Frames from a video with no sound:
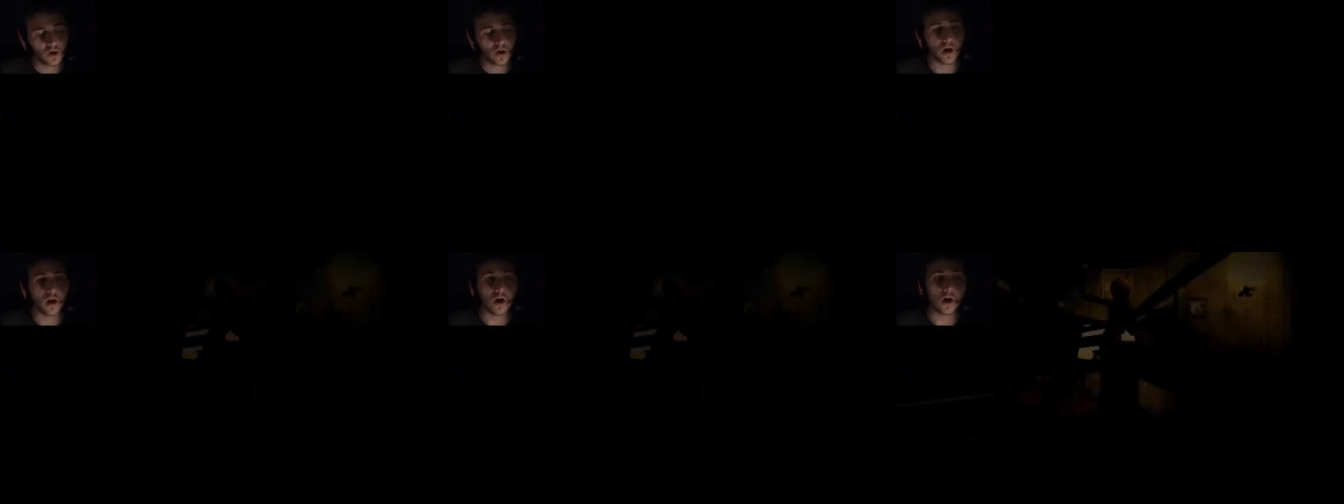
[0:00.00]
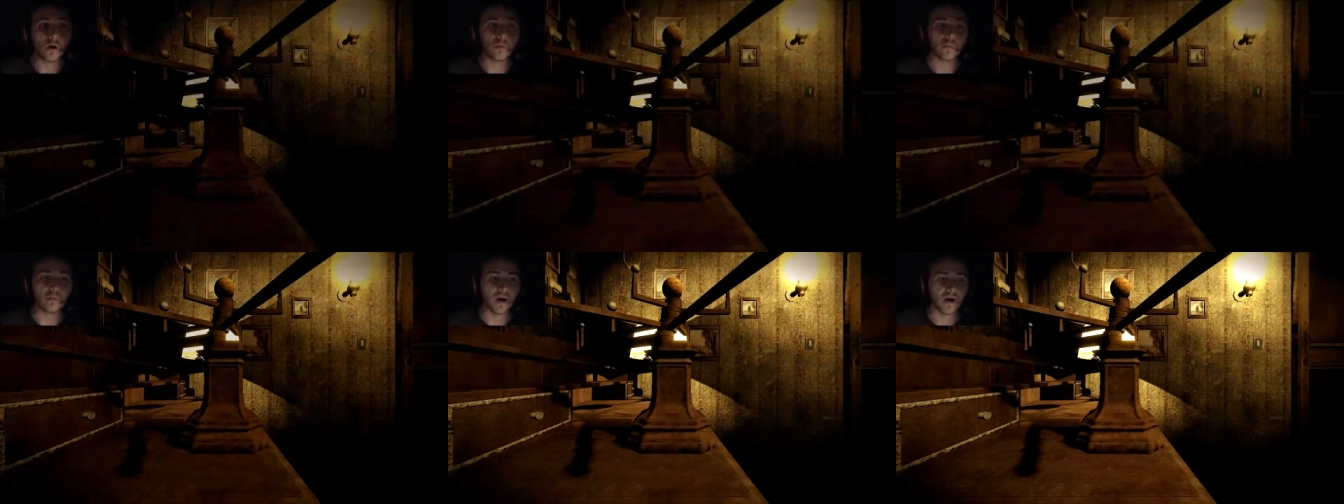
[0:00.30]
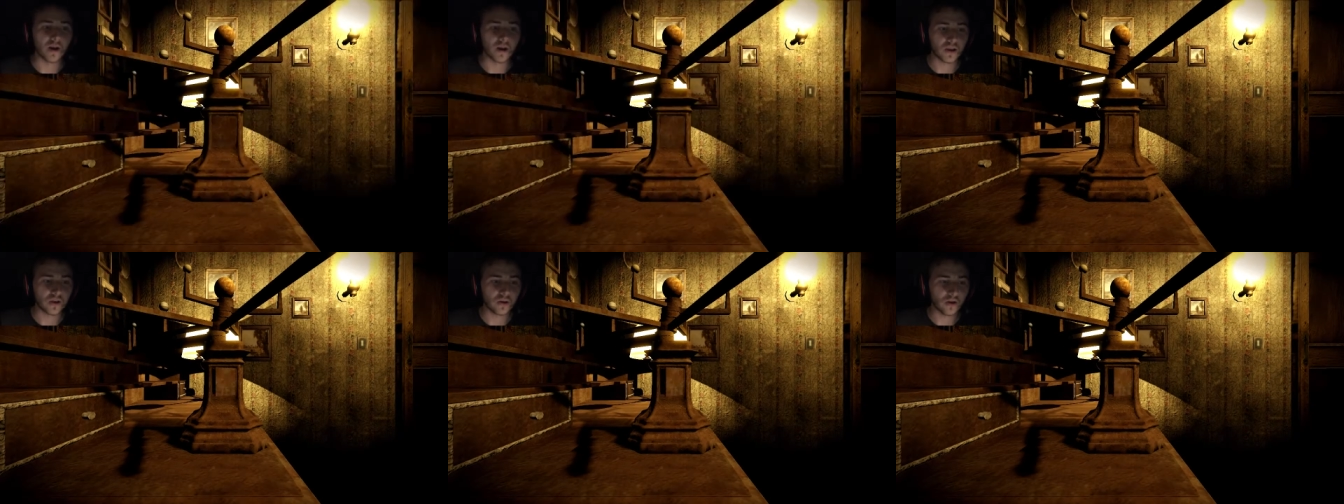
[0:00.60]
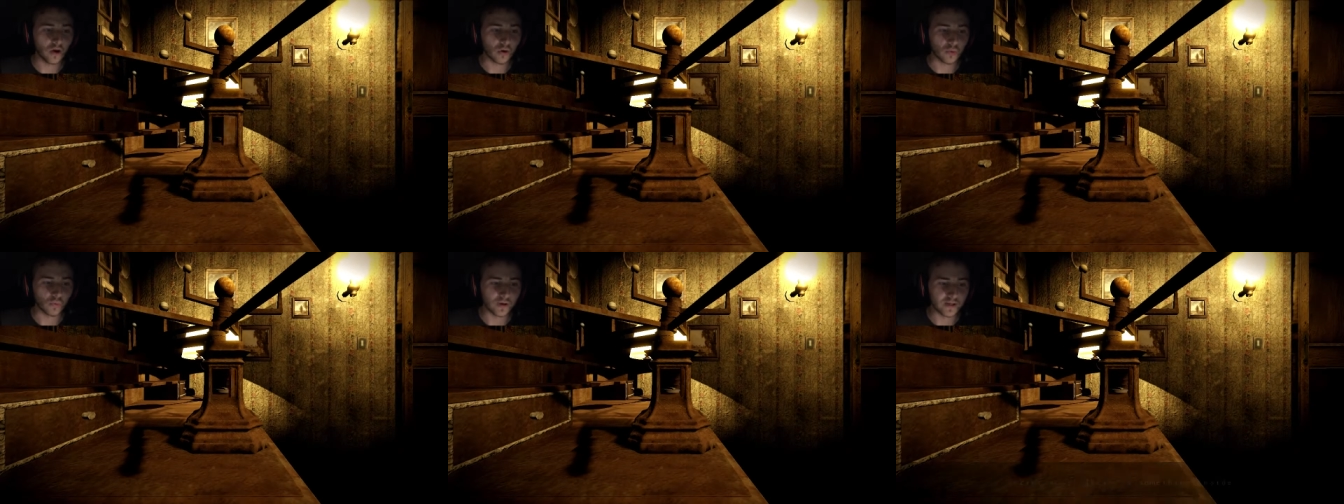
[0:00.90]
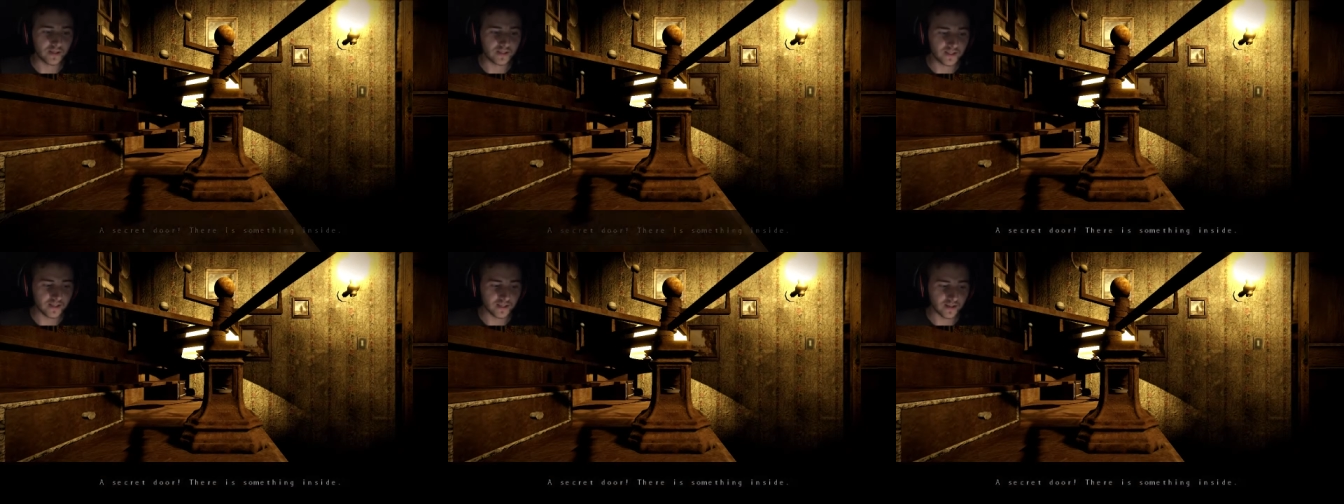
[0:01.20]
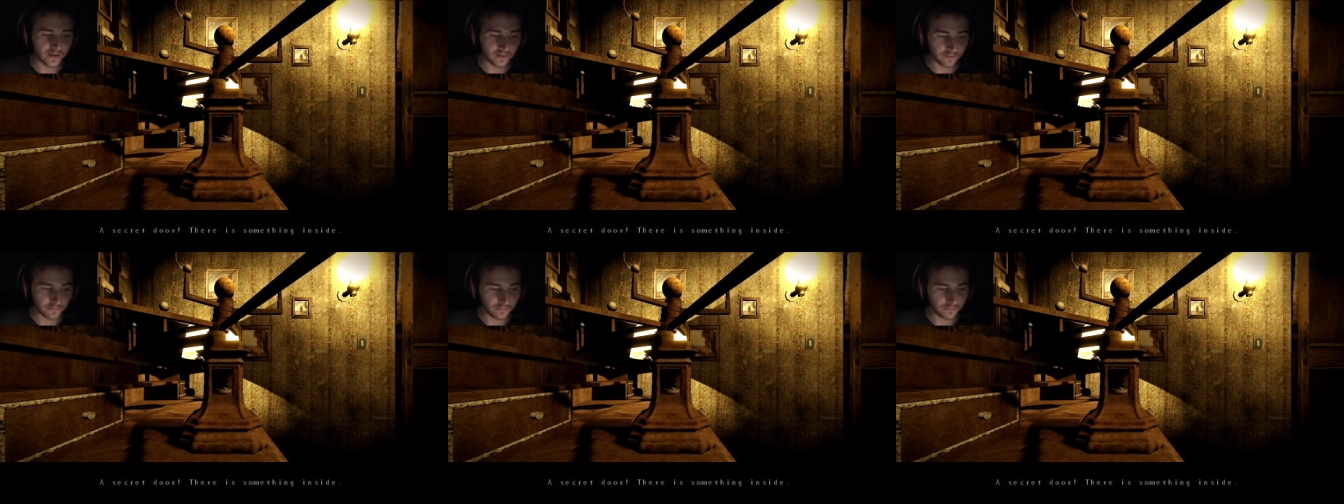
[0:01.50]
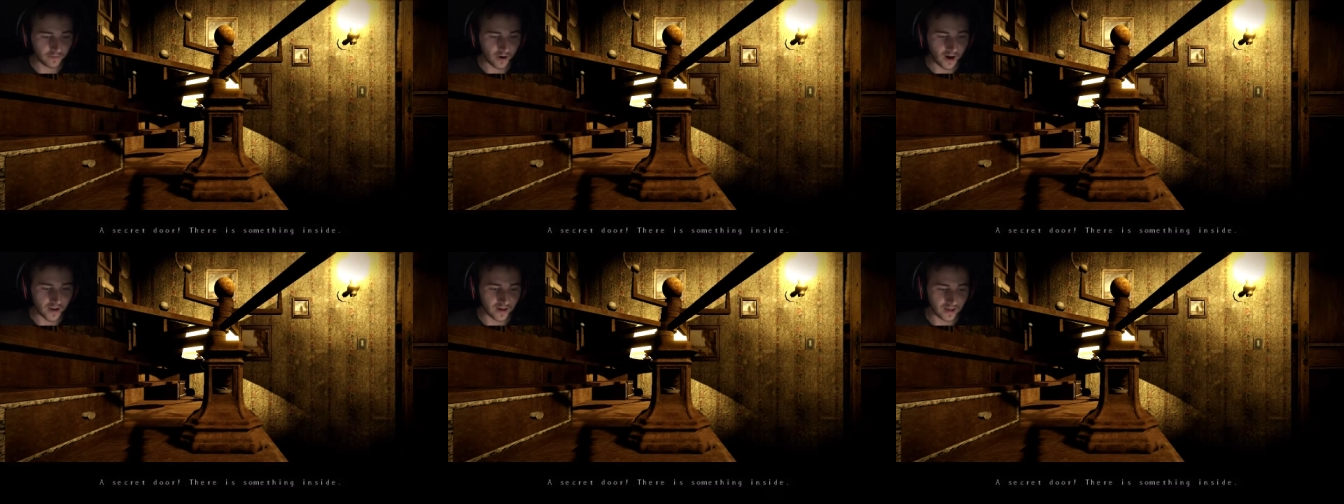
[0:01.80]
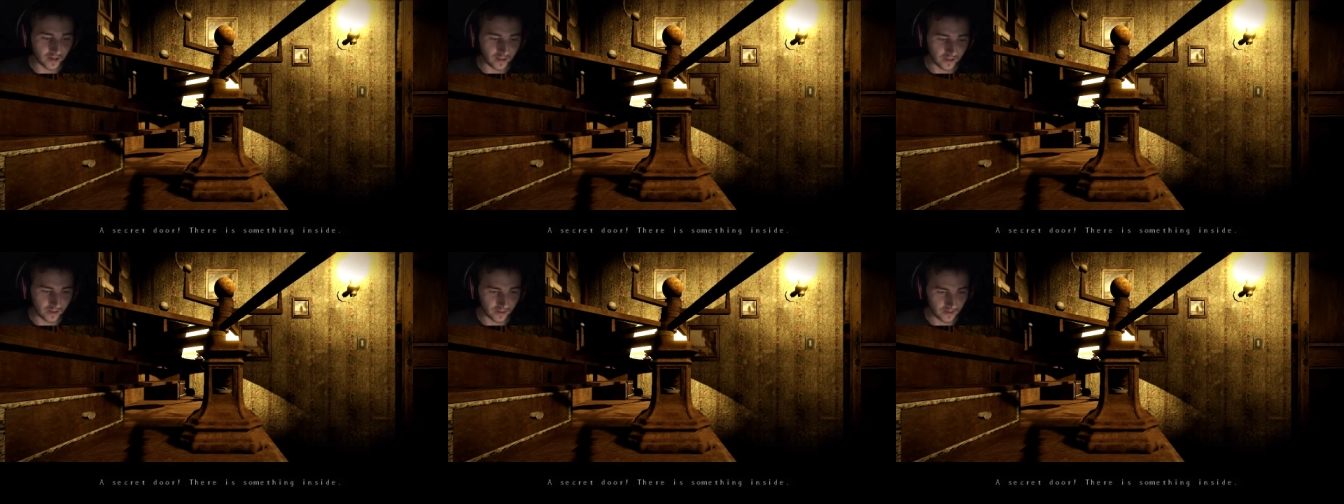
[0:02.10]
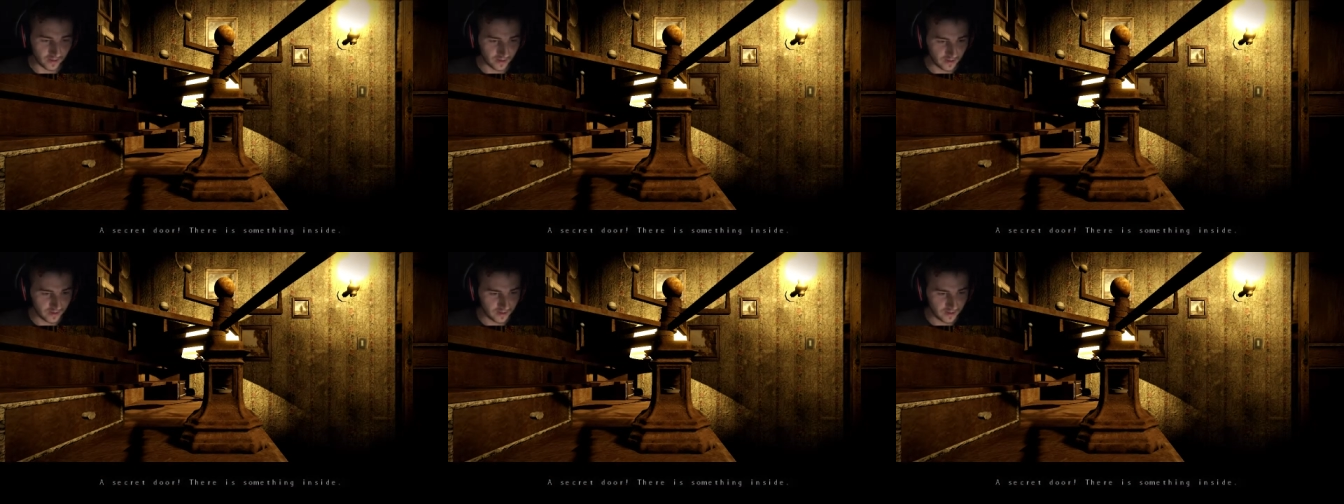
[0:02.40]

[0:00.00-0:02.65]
Oh my god, we did it, finally.